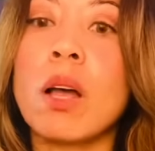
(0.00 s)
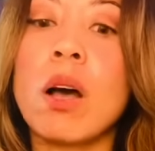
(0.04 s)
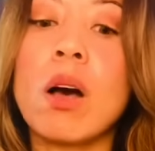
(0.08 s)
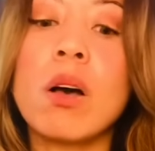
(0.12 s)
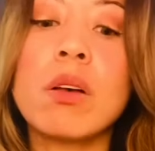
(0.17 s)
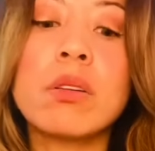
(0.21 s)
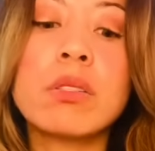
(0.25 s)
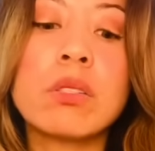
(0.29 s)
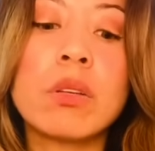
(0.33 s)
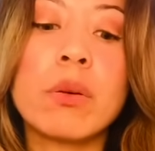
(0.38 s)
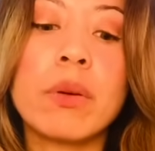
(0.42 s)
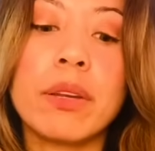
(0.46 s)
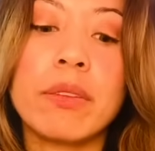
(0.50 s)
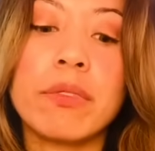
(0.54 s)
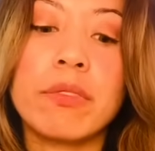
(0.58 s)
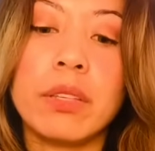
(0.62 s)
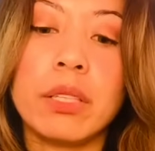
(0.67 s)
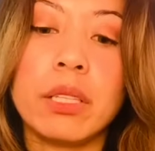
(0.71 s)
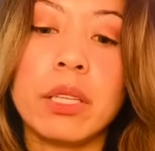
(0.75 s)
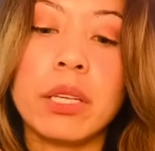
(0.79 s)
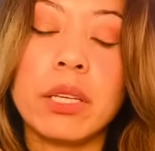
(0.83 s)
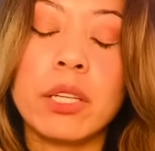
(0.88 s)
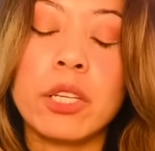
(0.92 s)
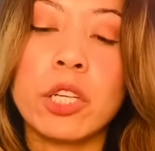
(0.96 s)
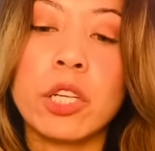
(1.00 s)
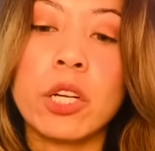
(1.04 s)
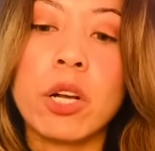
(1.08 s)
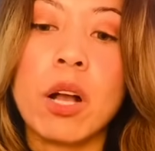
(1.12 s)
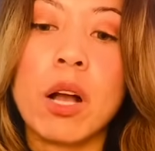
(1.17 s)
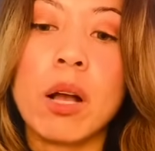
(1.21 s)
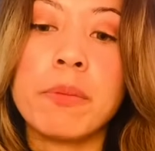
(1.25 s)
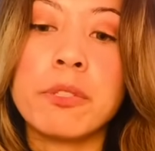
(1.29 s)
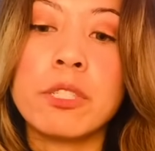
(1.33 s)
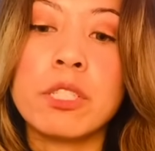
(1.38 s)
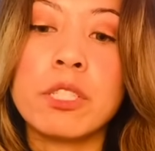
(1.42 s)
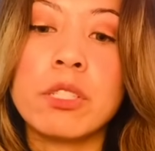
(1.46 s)
Also, I feel like your
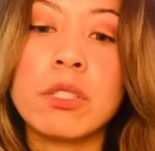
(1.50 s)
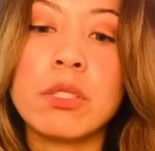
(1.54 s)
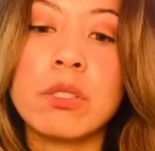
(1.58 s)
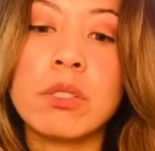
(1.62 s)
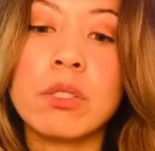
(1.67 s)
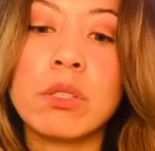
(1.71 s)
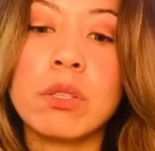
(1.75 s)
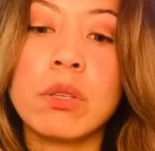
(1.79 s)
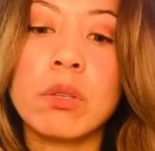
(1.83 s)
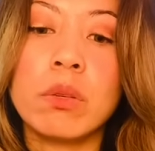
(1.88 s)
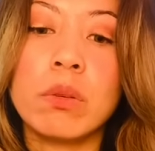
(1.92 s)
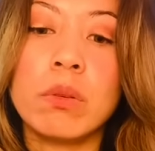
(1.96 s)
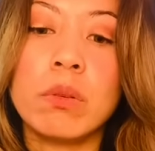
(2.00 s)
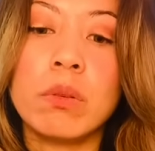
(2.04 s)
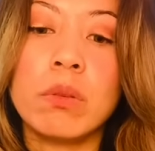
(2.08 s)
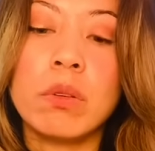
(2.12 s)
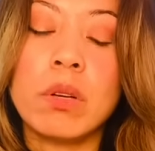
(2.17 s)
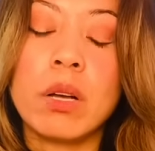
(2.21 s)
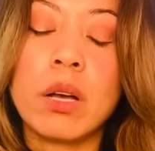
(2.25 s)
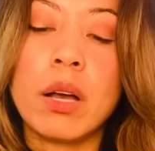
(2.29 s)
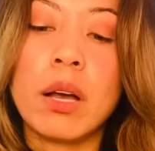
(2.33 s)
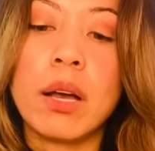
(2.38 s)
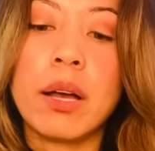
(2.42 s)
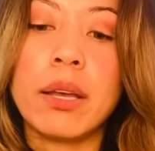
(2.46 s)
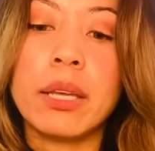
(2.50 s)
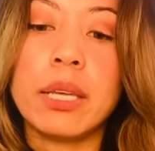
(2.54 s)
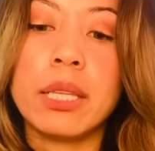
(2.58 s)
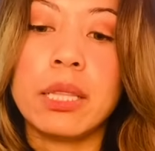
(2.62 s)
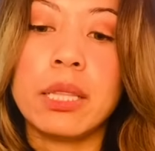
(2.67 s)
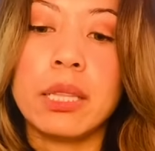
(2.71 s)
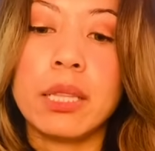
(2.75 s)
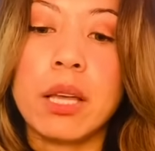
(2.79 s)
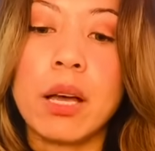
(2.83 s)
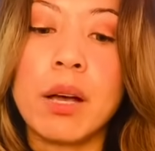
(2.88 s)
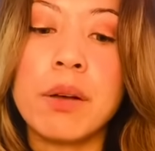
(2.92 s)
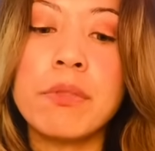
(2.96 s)
options too,
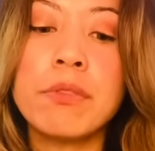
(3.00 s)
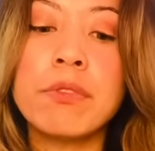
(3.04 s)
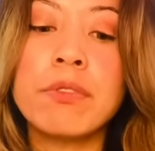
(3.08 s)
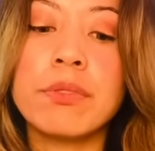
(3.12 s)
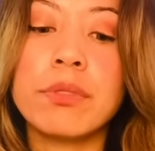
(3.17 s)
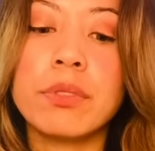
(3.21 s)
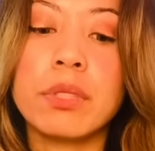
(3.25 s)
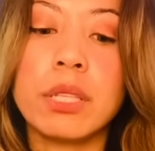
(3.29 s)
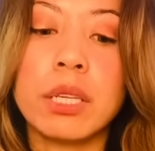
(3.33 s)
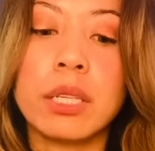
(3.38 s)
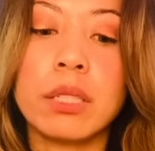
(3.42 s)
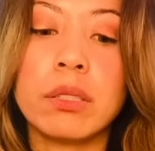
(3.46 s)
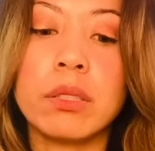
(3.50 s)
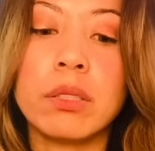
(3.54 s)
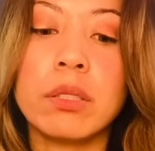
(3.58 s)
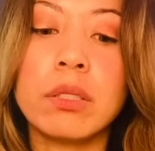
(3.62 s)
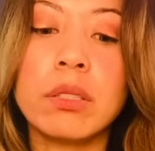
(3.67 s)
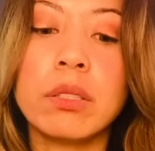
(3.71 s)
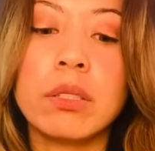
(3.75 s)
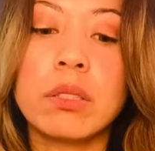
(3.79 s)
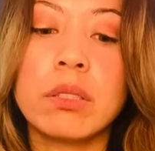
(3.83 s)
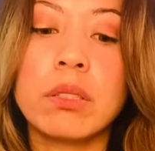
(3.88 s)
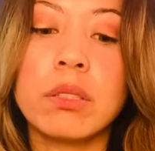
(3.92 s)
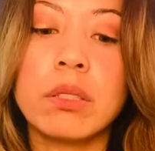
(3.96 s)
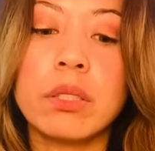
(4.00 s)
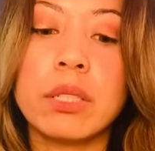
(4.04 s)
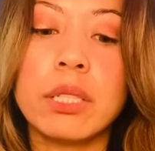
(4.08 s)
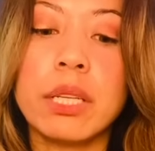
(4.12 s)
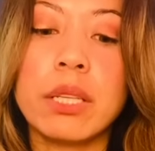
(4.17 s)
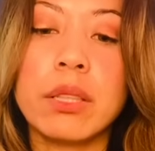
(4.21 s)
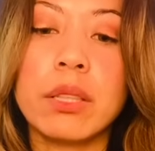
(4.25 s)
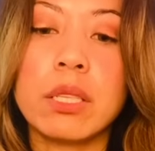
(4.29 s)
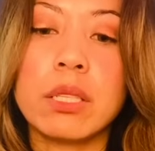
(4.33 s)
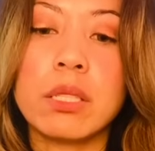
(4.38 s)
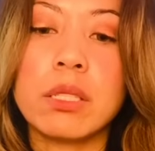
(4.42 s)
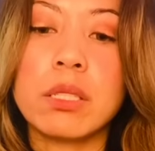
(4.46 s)
in love, they look good
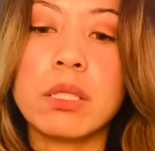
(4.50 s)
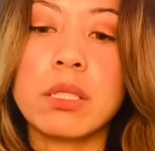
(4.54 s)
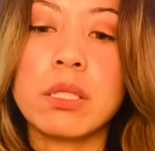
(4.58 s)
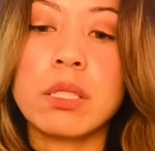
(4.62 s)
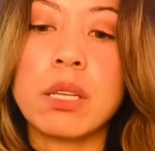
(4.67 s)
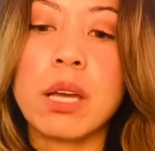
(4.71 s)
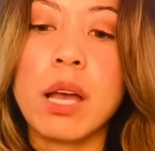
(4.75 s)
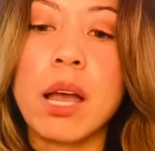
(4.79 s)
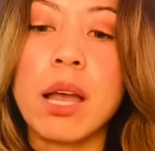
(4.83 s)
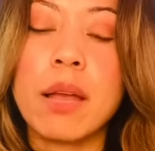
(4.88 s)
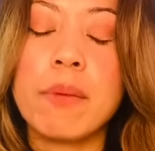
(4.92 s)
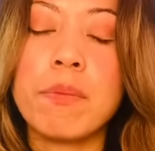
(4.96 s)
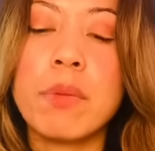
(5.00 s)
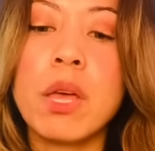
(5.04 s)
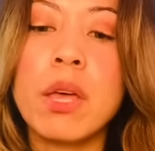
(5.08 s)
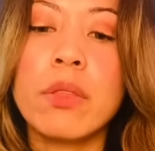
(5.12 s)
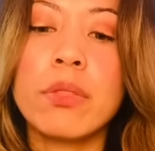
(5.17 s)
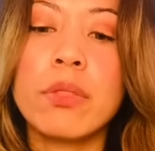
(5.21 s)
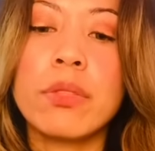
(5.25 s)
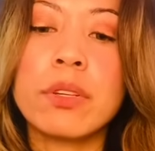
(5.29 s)
at this time.